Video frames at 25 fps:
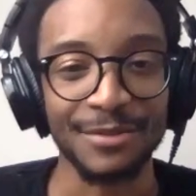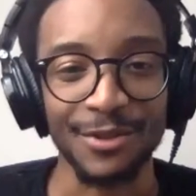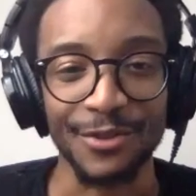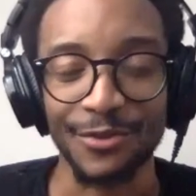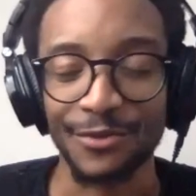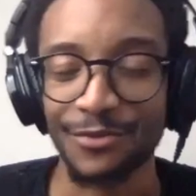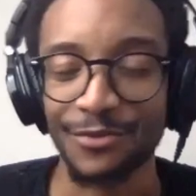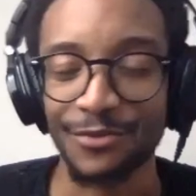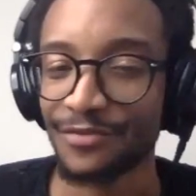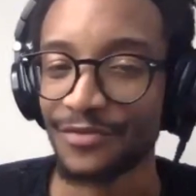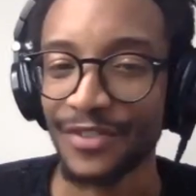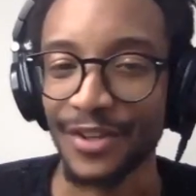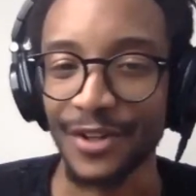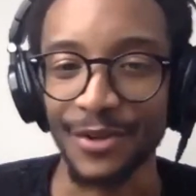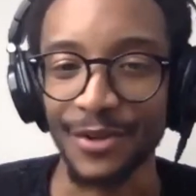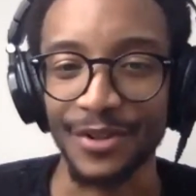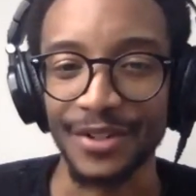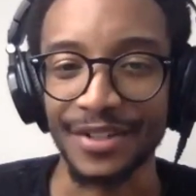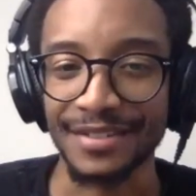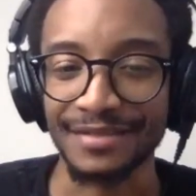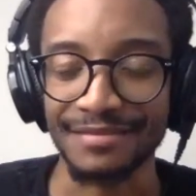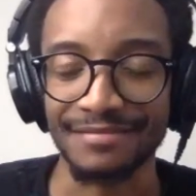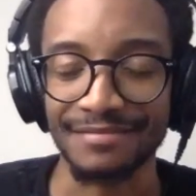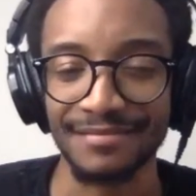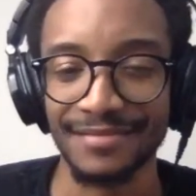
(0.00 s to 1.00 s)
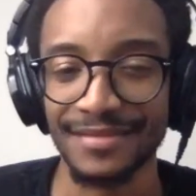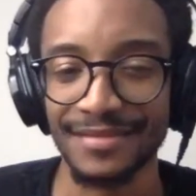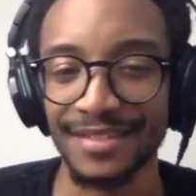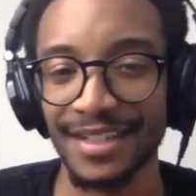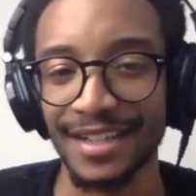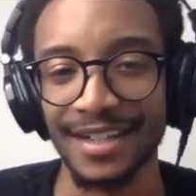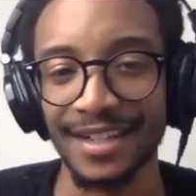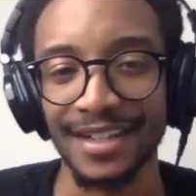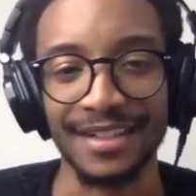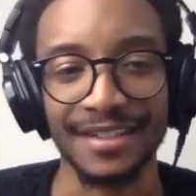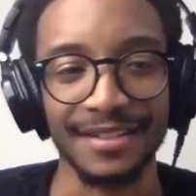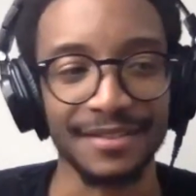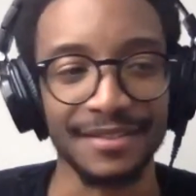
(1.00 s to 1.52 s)
for each
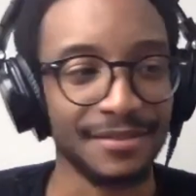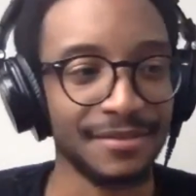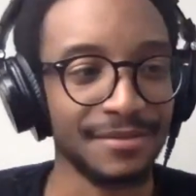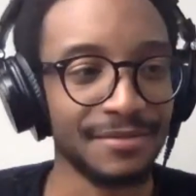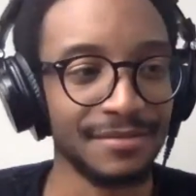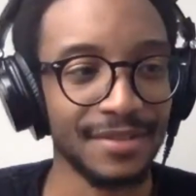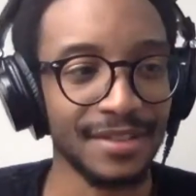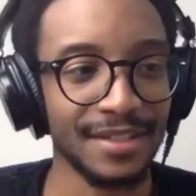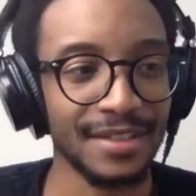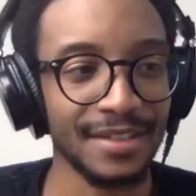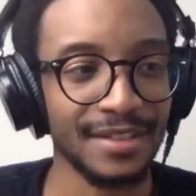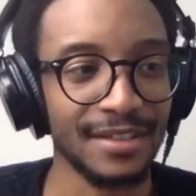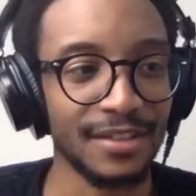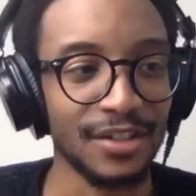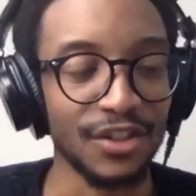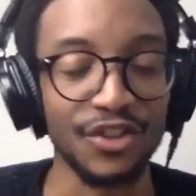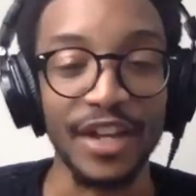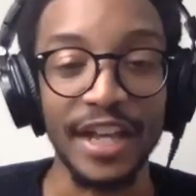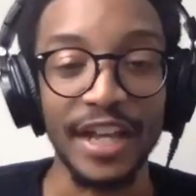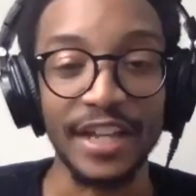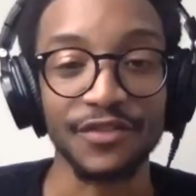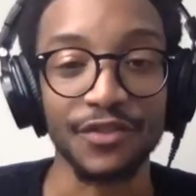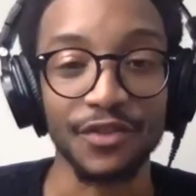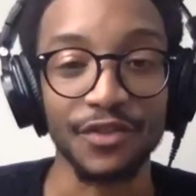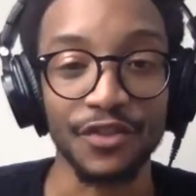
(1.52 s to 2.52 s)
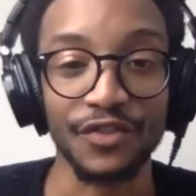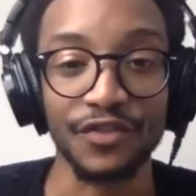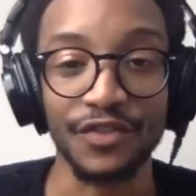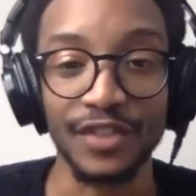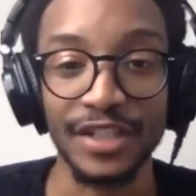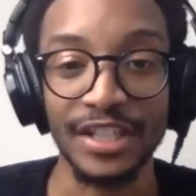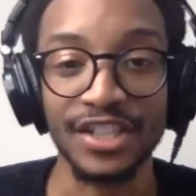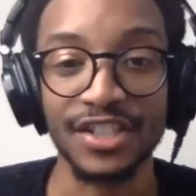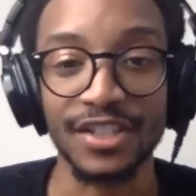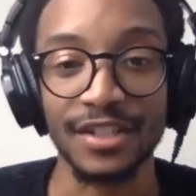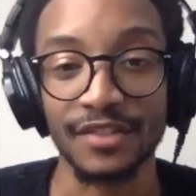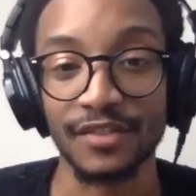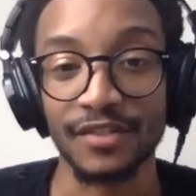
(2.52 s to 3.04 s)
of
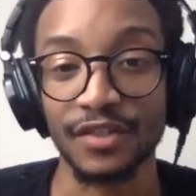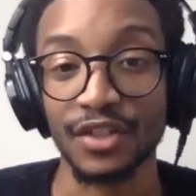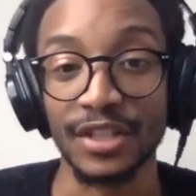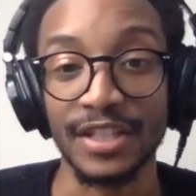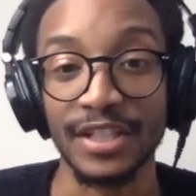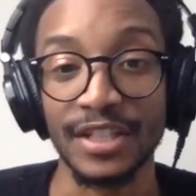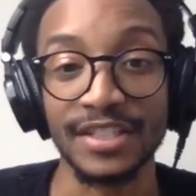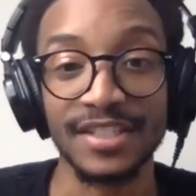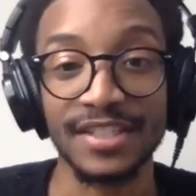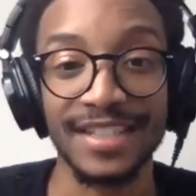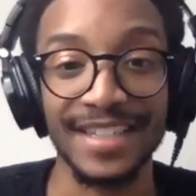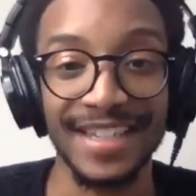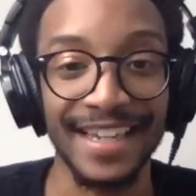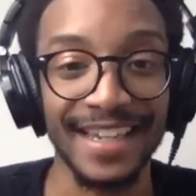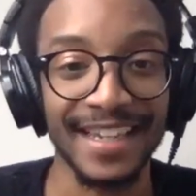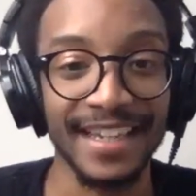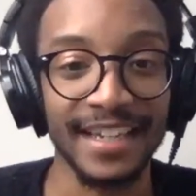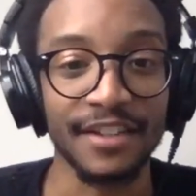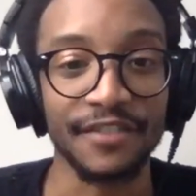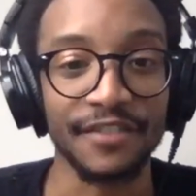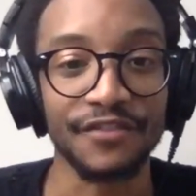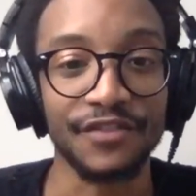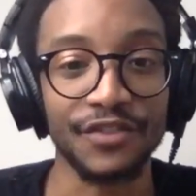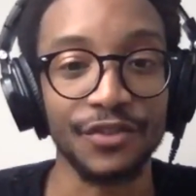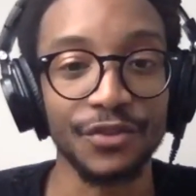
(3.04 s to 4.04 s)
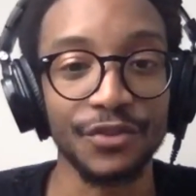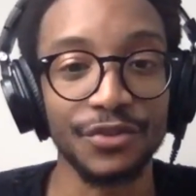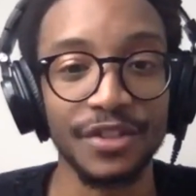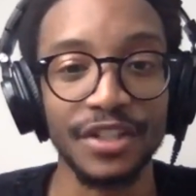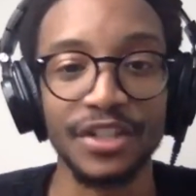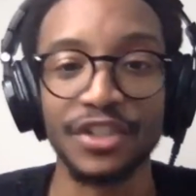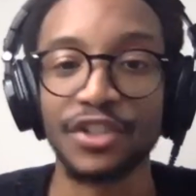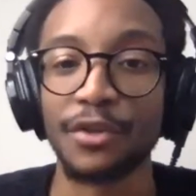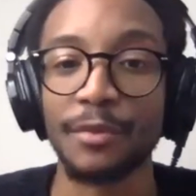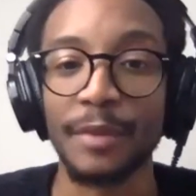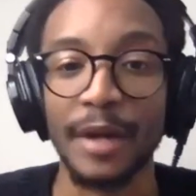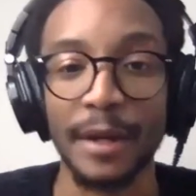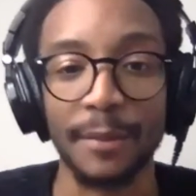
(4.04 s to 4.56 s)
the lenses can get
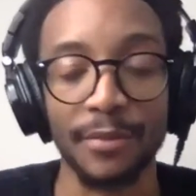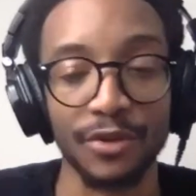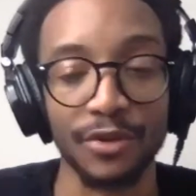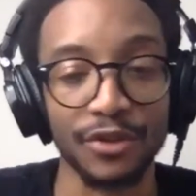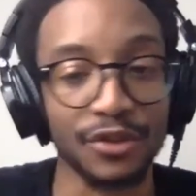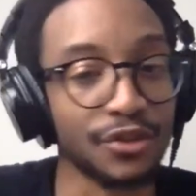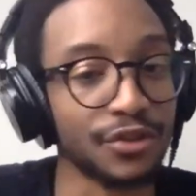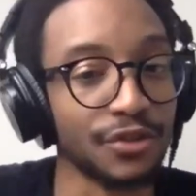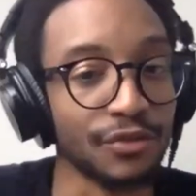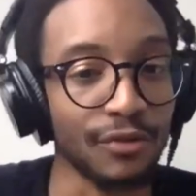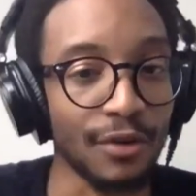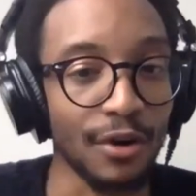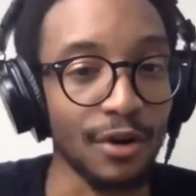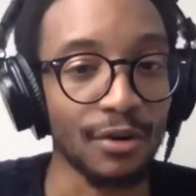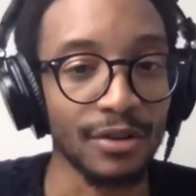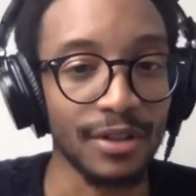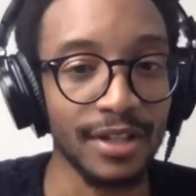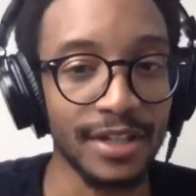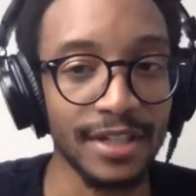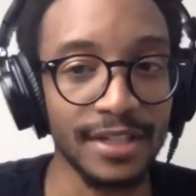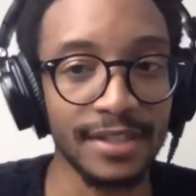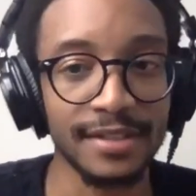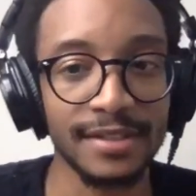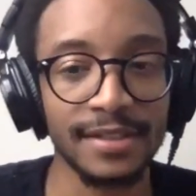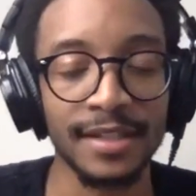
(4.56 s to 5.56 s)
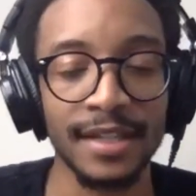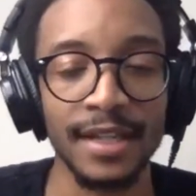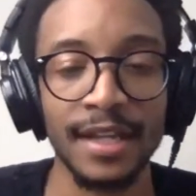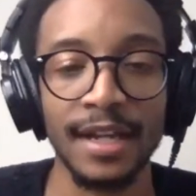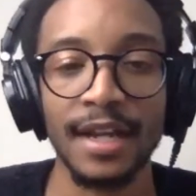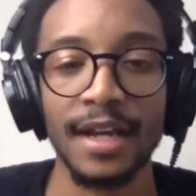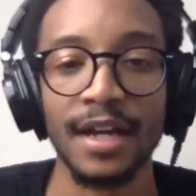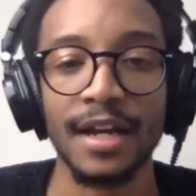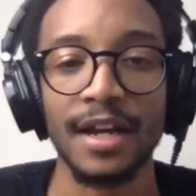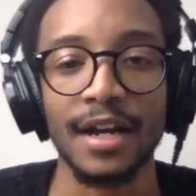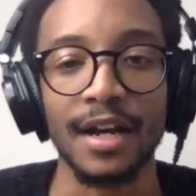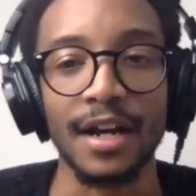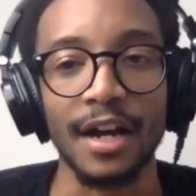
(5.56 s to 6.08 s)
confusing. You might purchase the wrong lens.
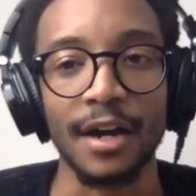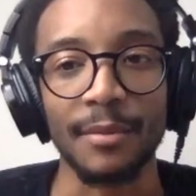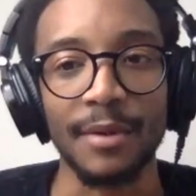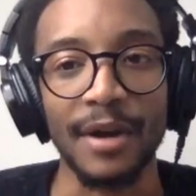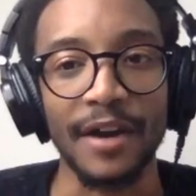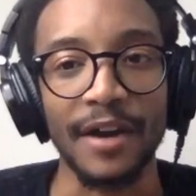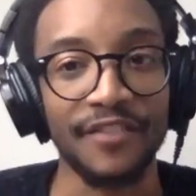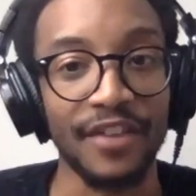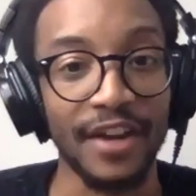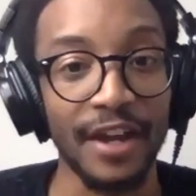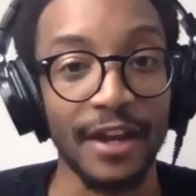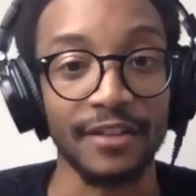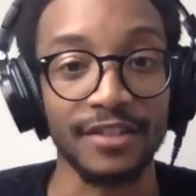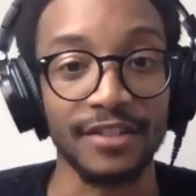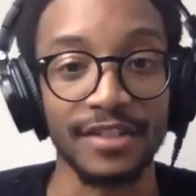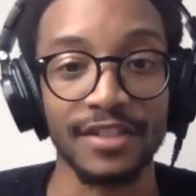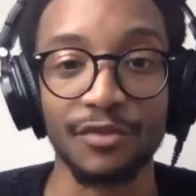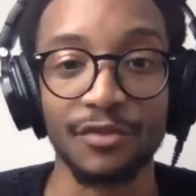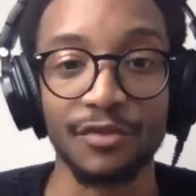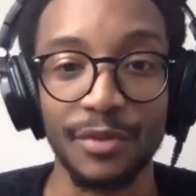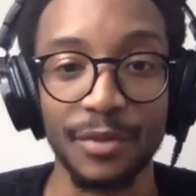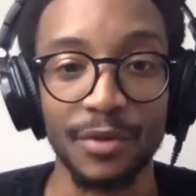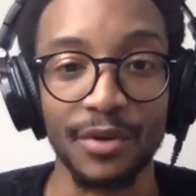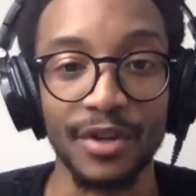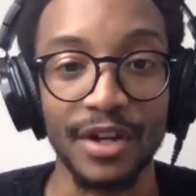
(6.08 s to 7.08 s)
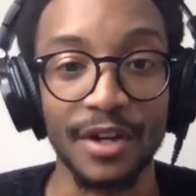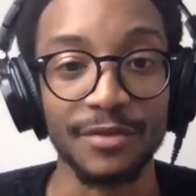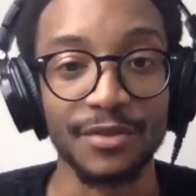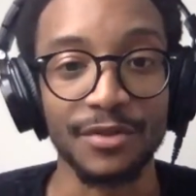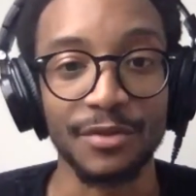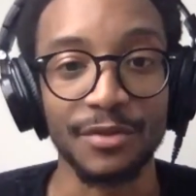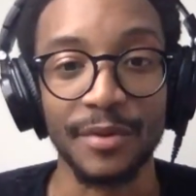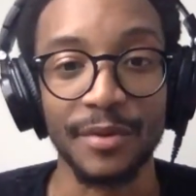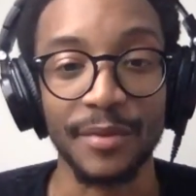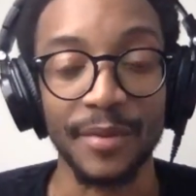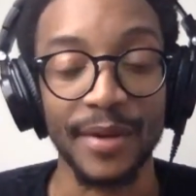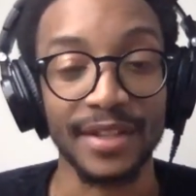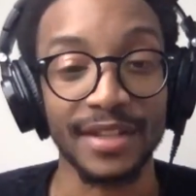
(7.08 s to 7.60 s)
I've had several people come to
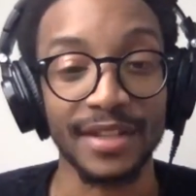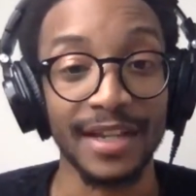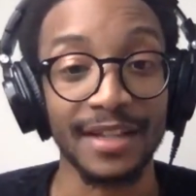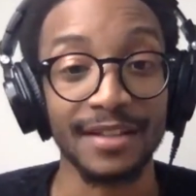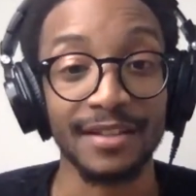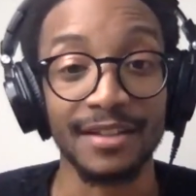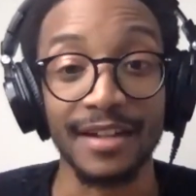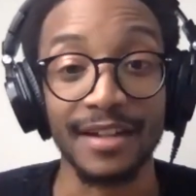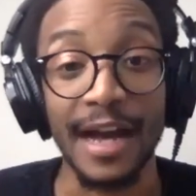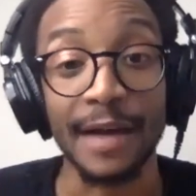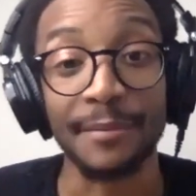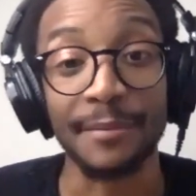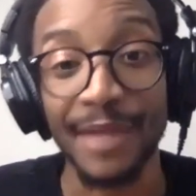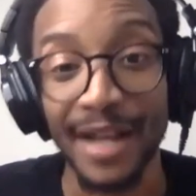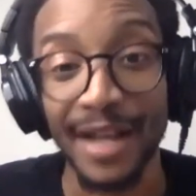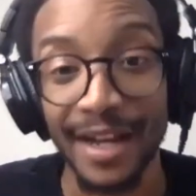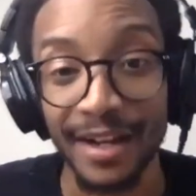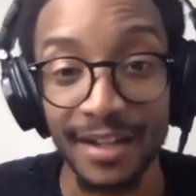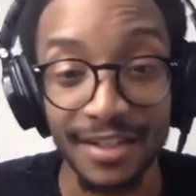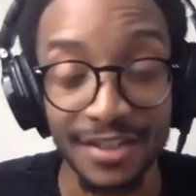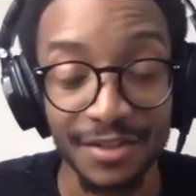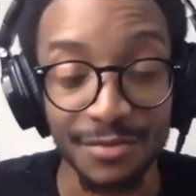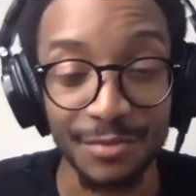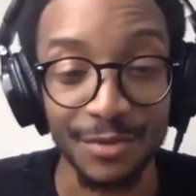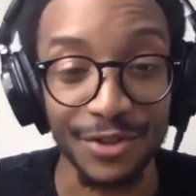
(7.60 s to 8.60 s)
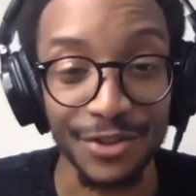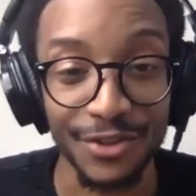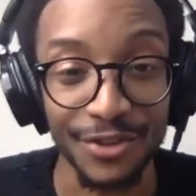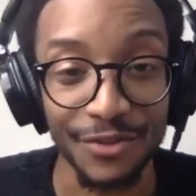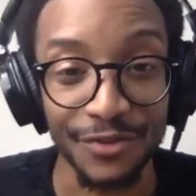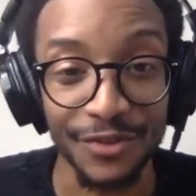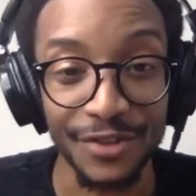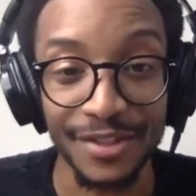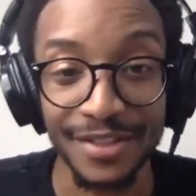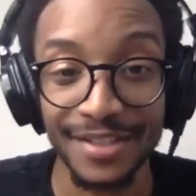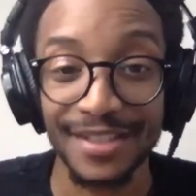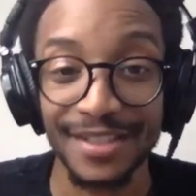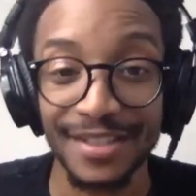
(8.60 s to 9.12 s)
me about that. Look, I'm not a customer
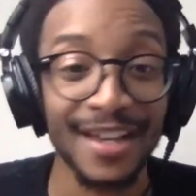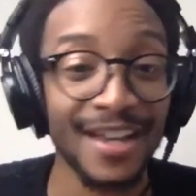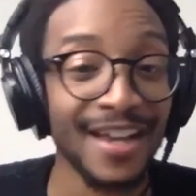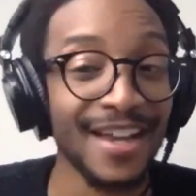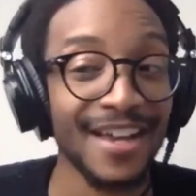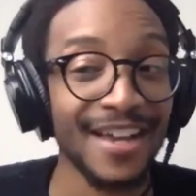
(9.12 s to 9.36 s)
service.